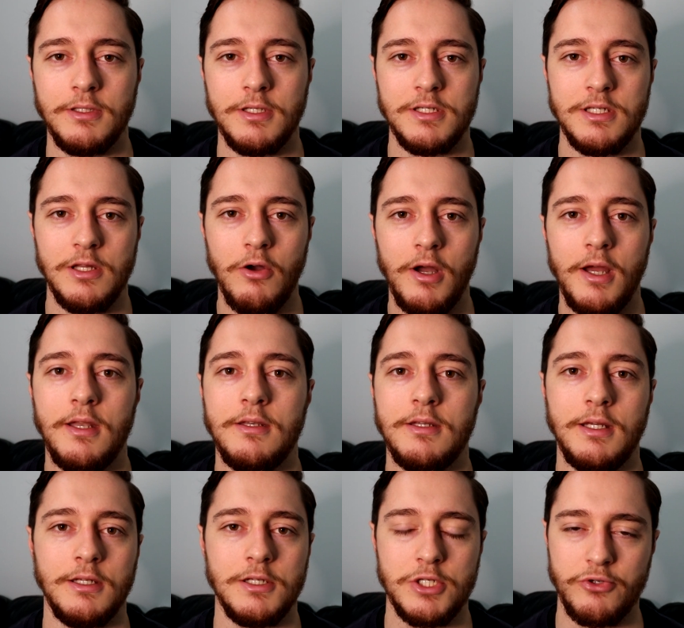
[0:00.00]
designed
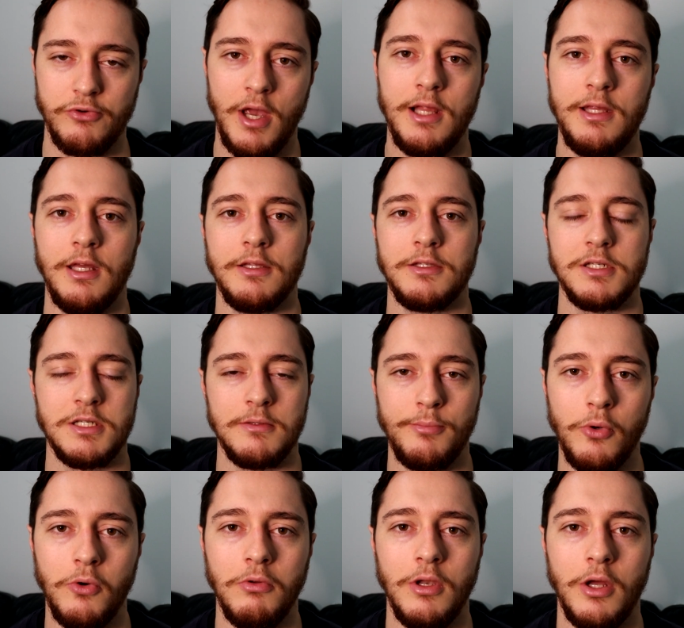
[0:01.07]
in Australia to
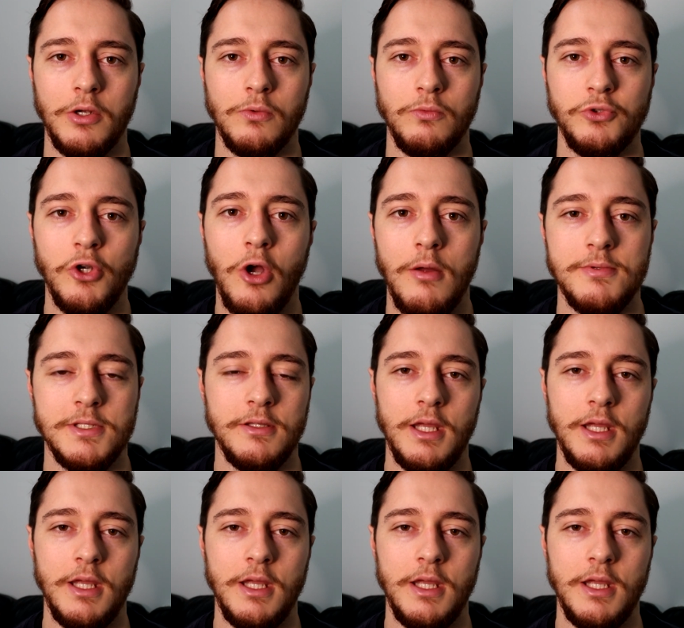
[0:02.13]
support local jobs,